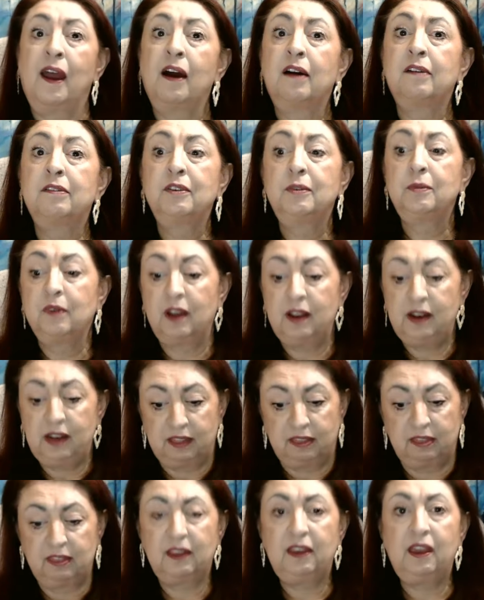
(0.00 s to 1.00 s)
everyone
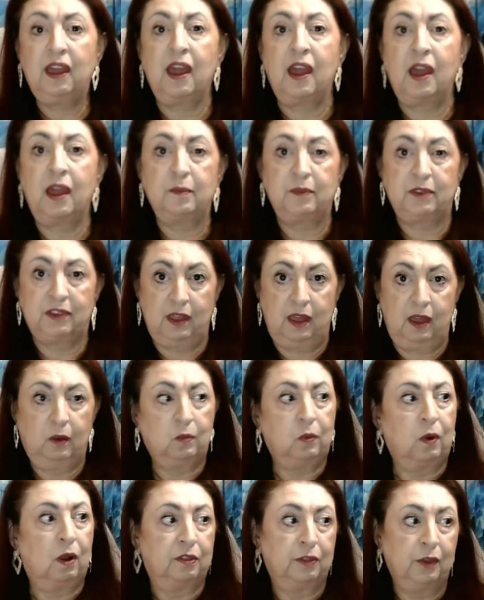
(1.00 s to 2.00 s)
in the game
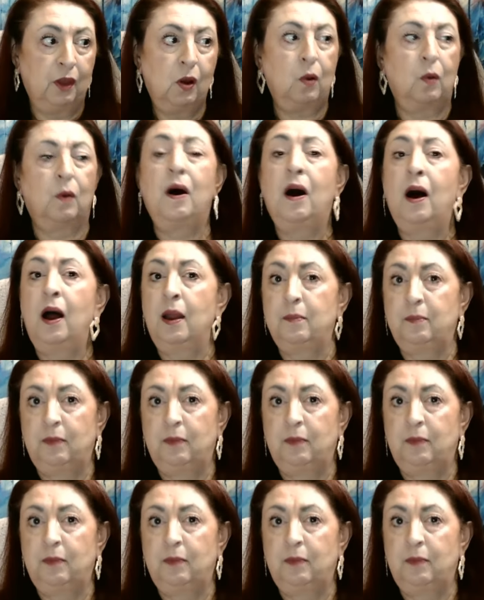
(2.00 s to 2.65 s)
saying, well, no,